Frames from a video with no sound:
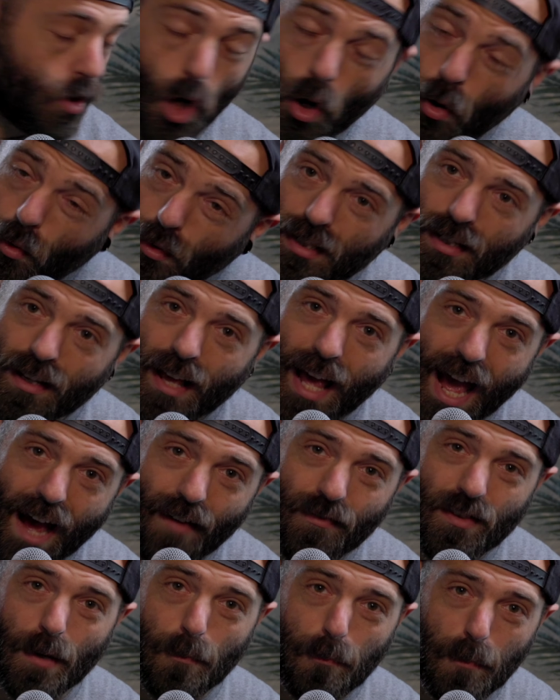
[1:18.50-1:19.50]
don't
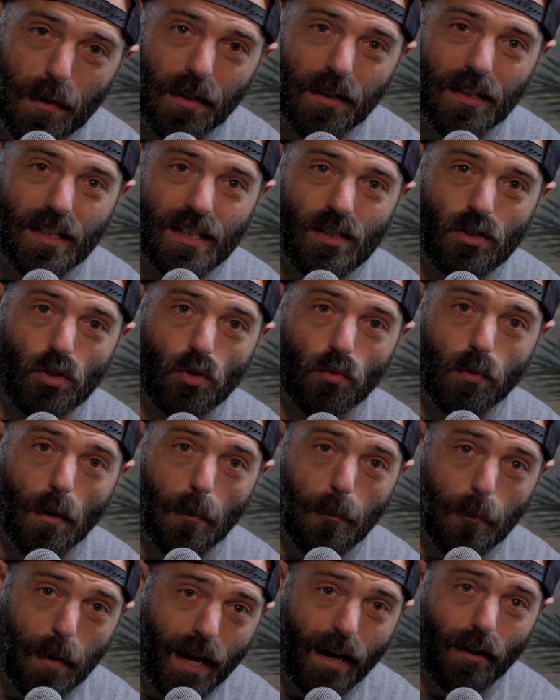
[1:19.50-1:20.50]
have the ability to
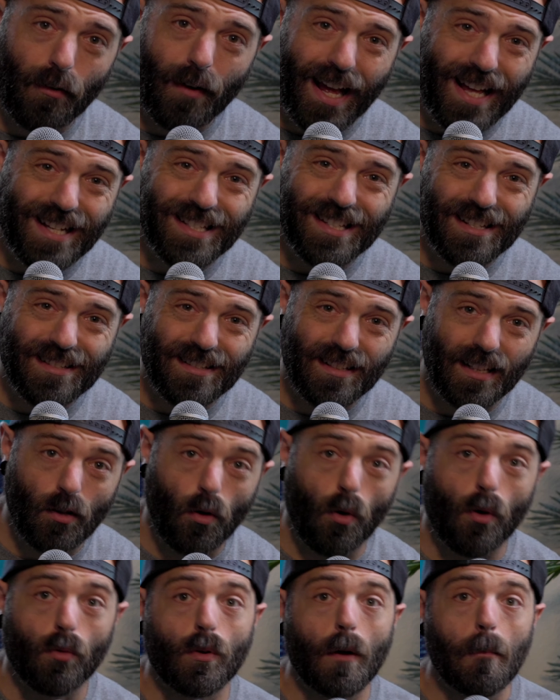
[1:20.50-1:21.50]
repair as easily
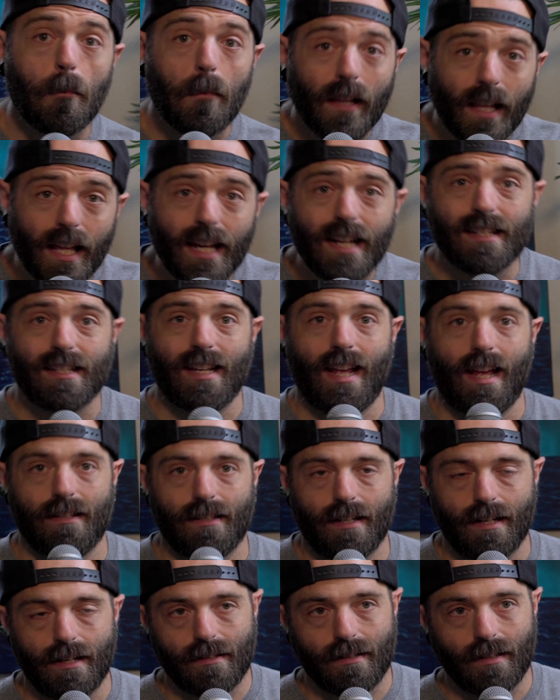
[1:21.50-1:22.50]
or replace
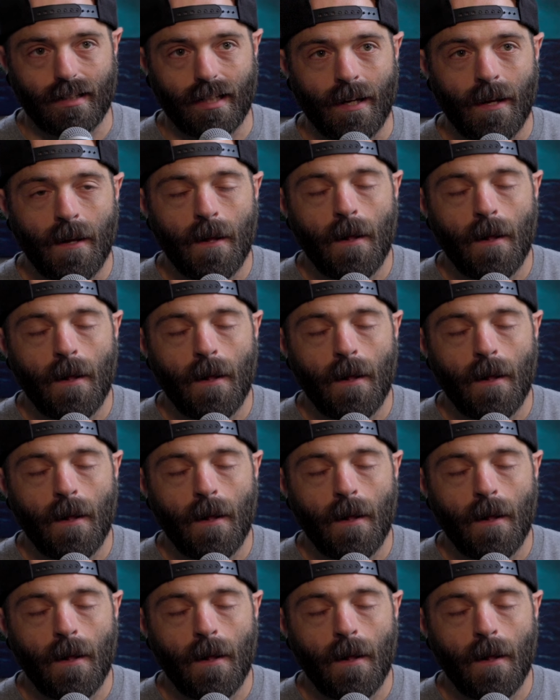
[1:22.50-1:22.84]
as easily